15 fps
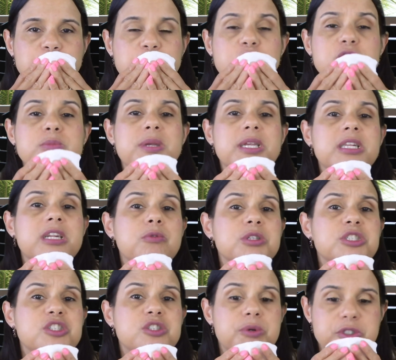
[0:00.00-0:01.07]
Joe is making a
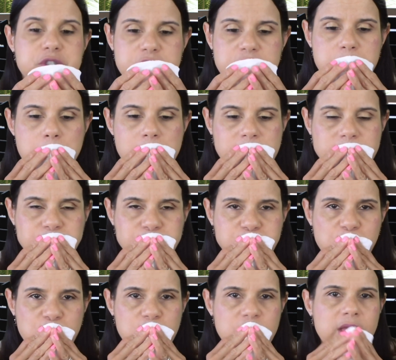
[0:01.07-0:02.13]
rotisserie chicken.
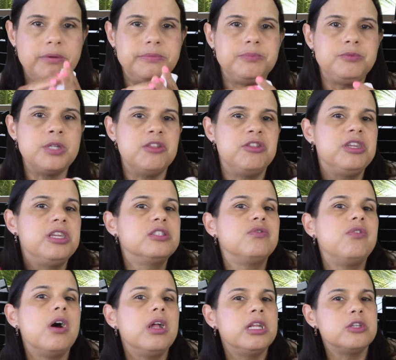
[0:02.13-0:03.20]
I think it's
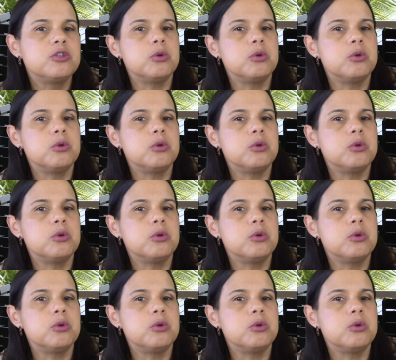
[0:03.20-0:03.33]
falling.